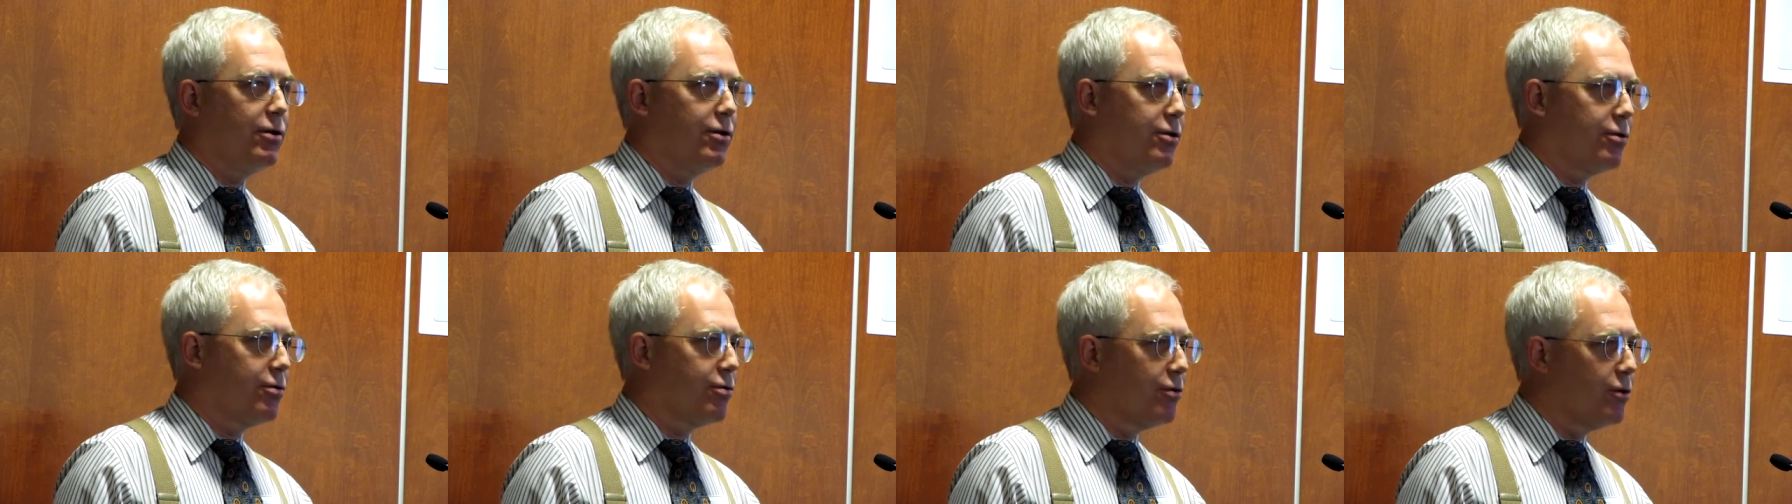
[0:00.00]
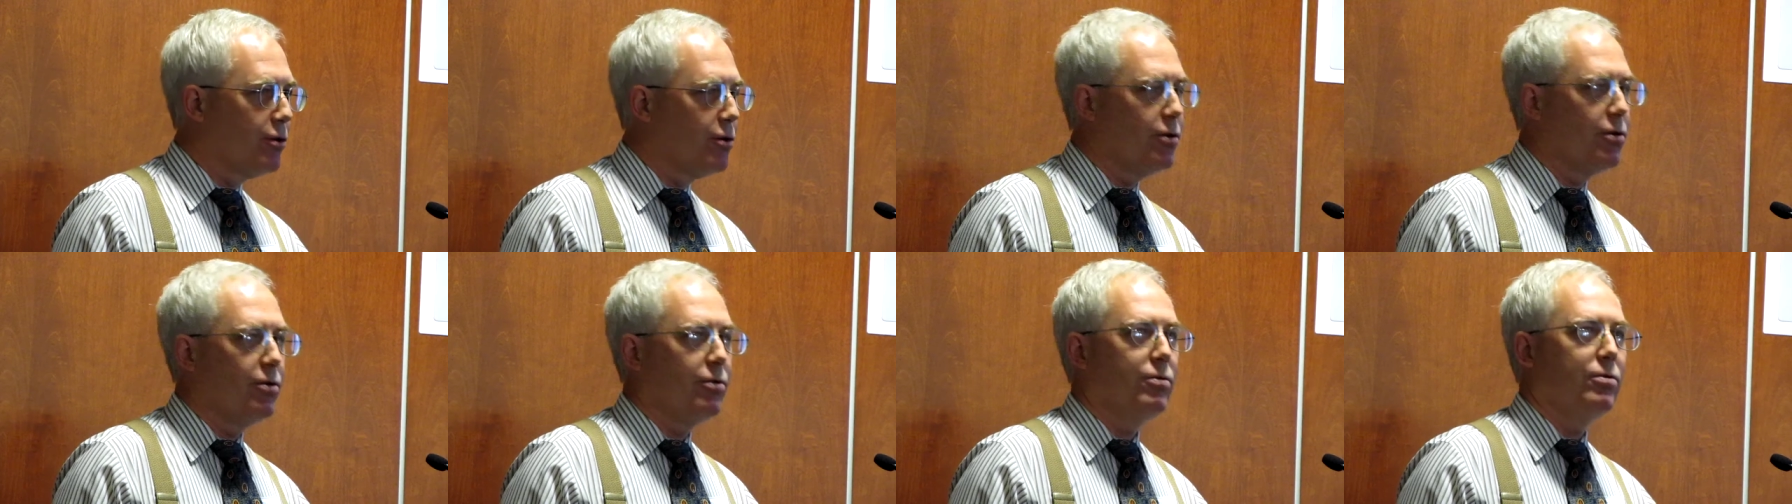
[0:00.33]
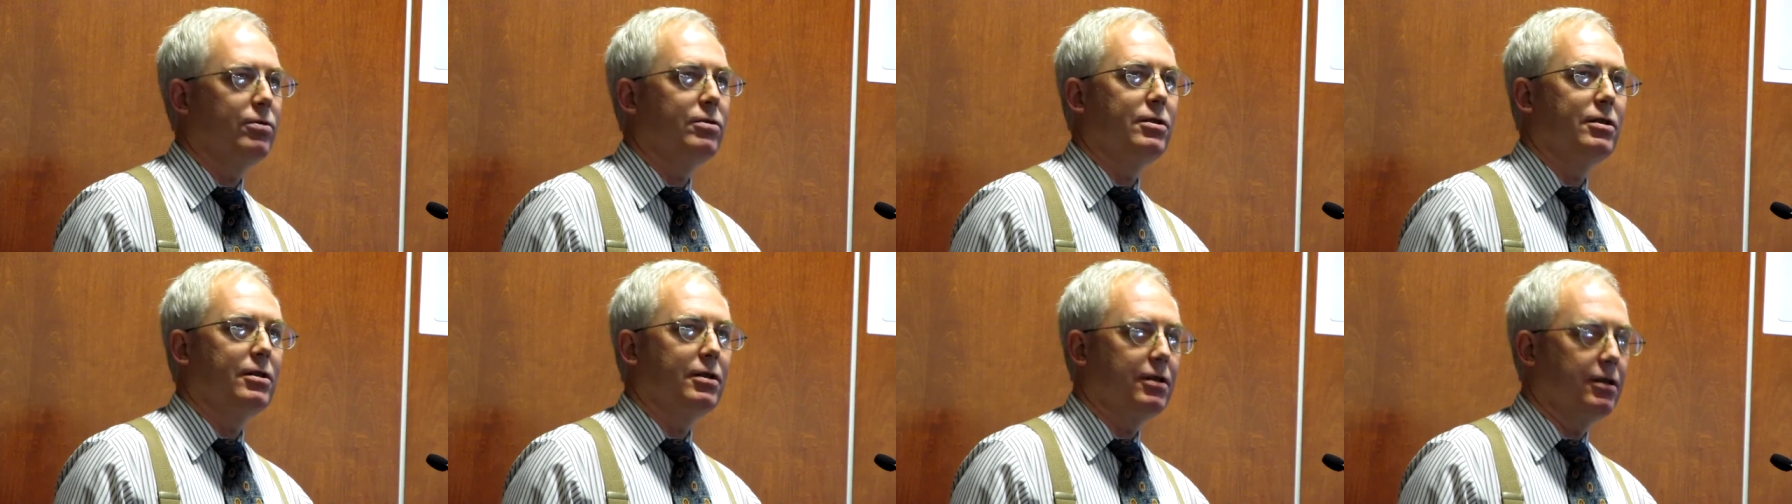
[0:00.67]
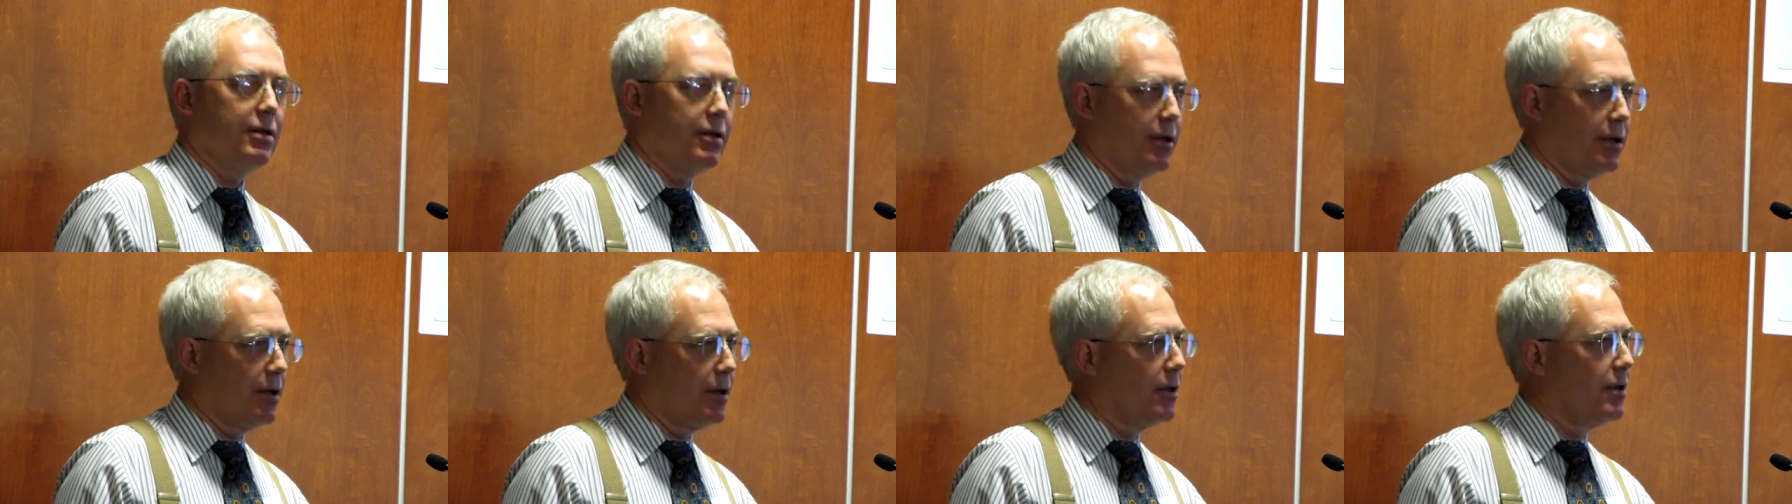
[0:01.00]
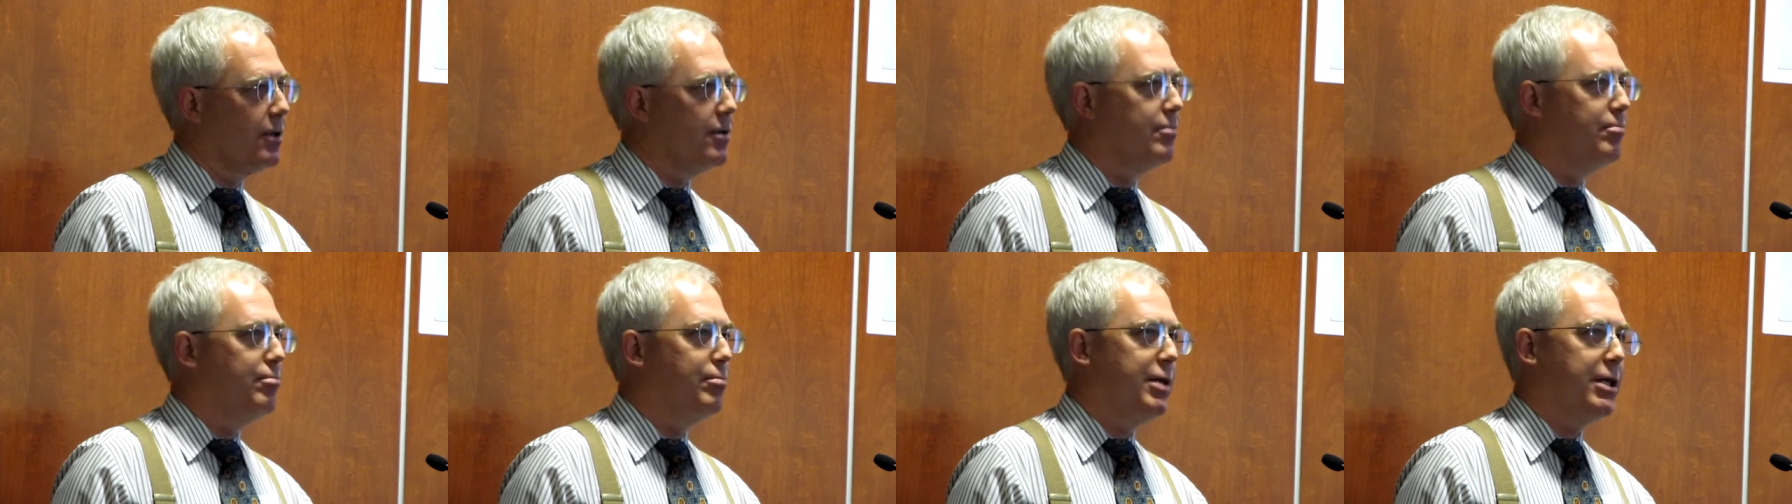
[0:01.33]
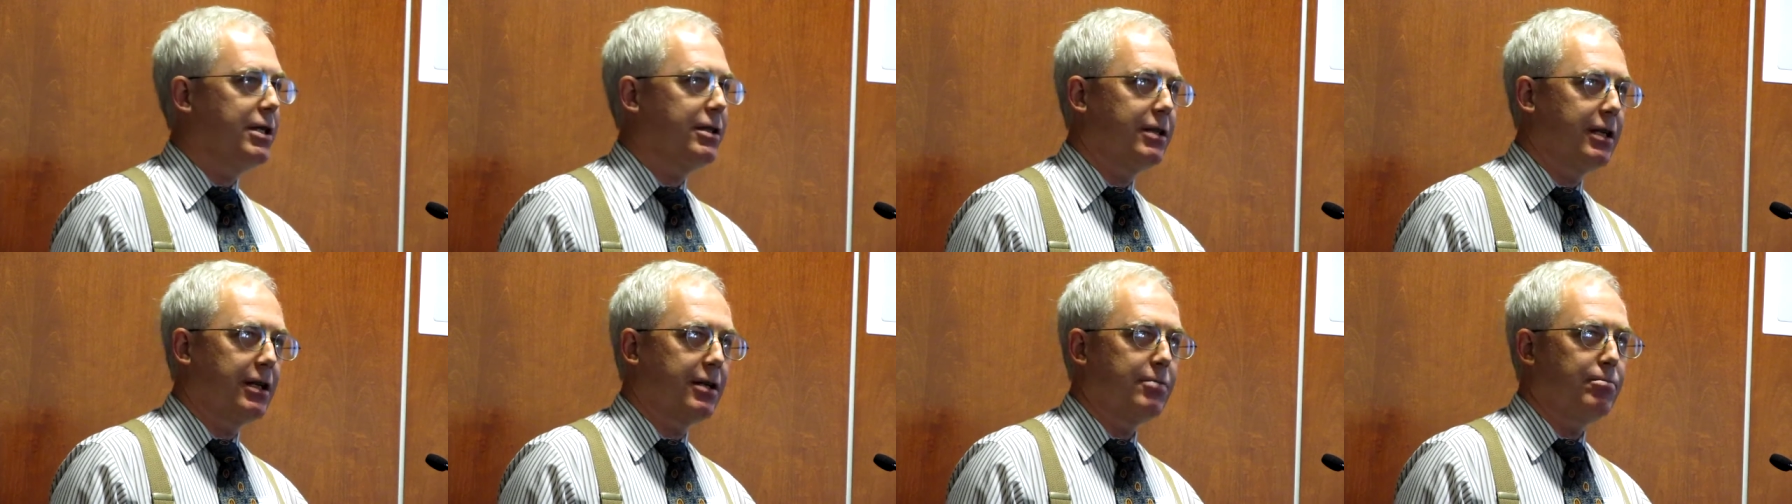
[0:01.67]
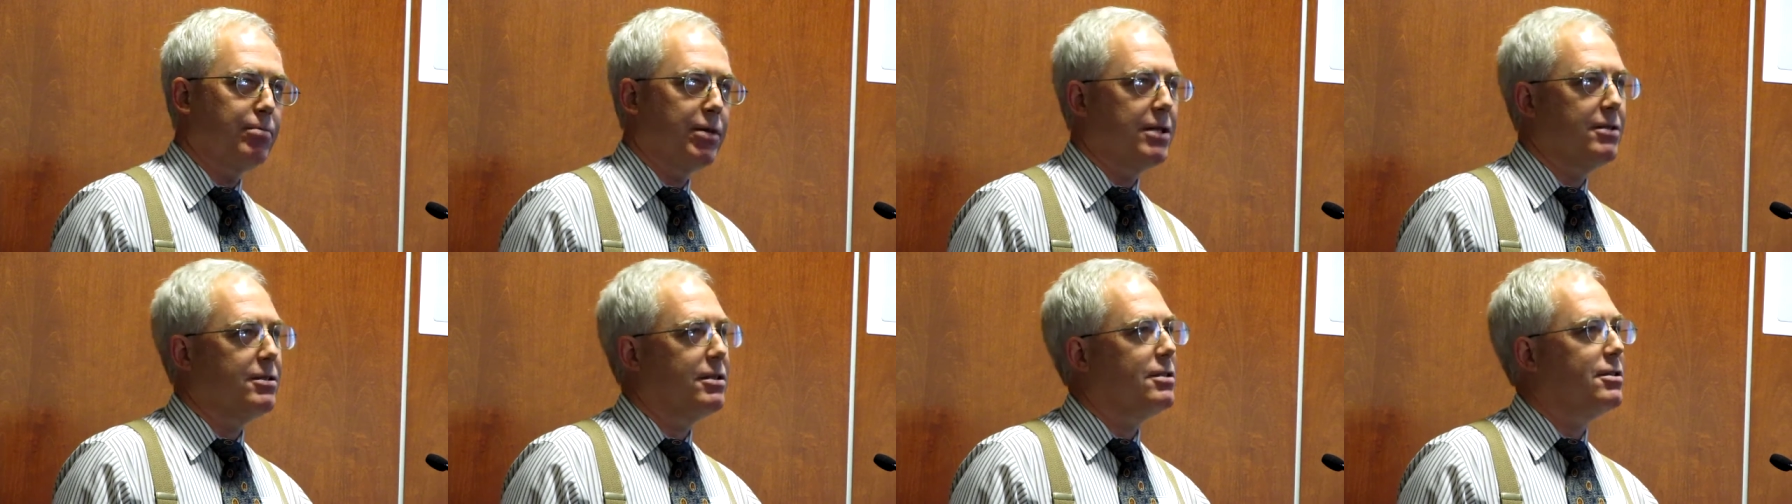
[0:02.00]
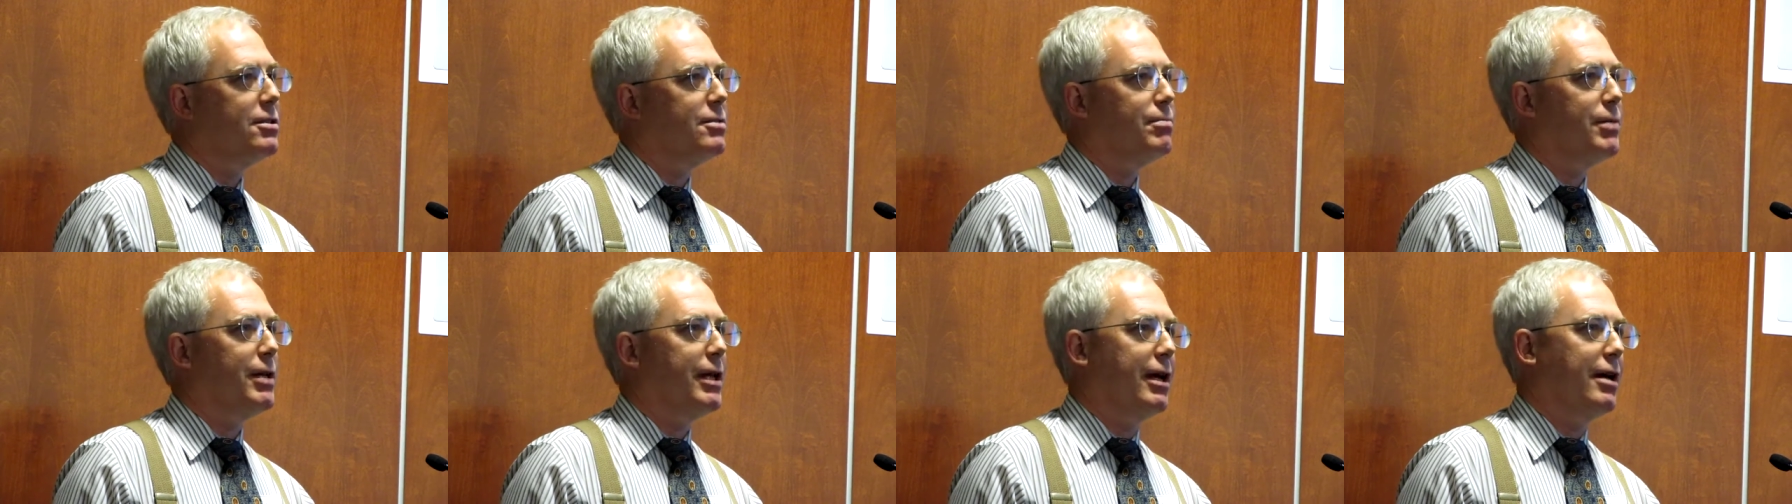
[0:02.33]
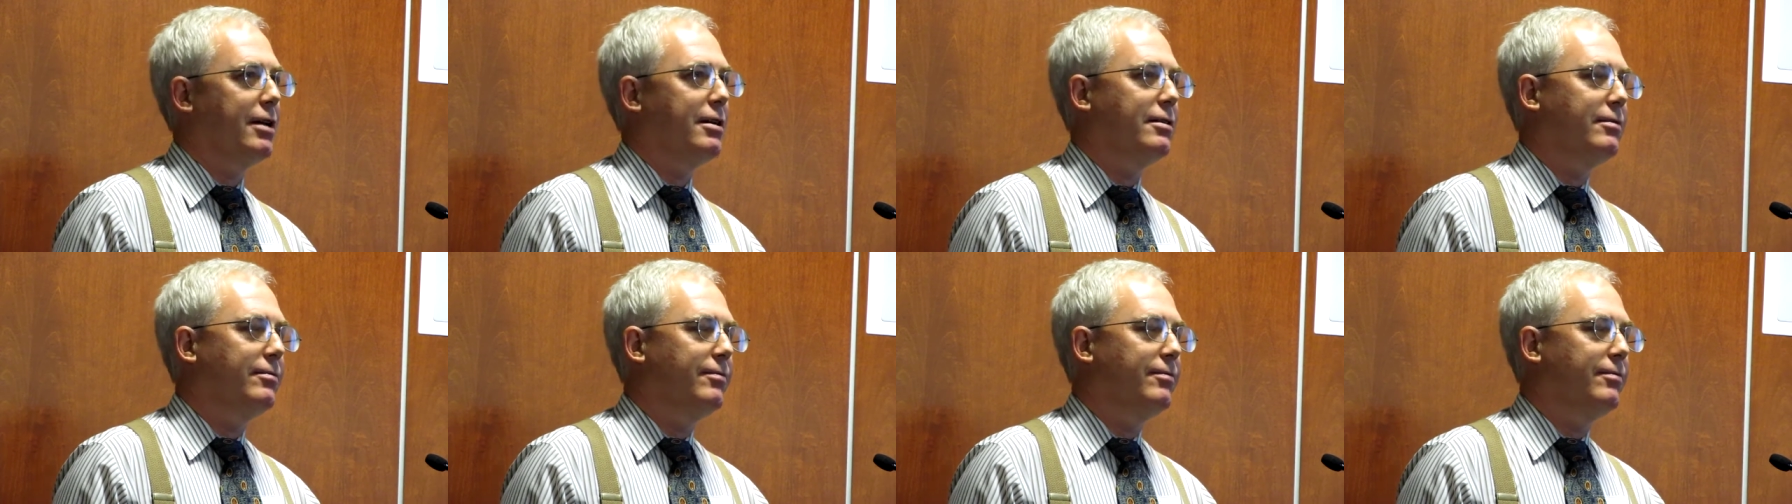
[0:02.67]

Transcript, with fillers: through building a business plan.